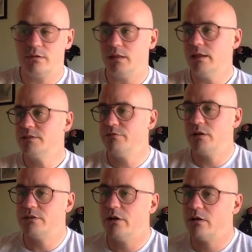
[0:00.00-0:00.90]
Elijah
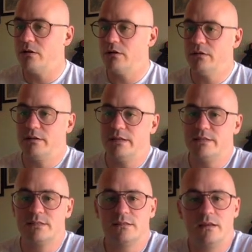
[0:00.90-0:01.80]
Vera-Tucker
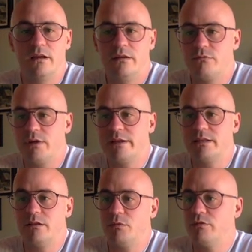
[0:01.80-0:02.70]
is ranked
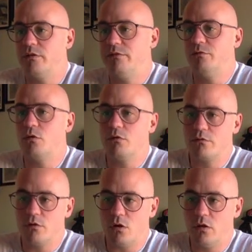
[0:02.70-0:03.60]
at number 34
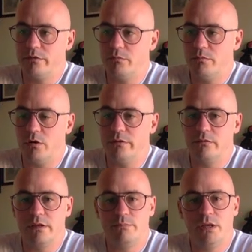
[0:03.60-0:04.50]
overall on
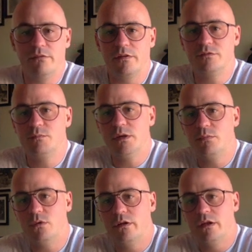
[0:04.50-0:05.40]
PFF's big
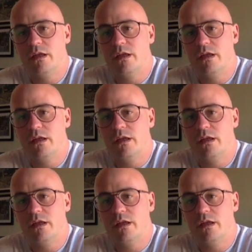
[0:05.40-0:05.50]
board,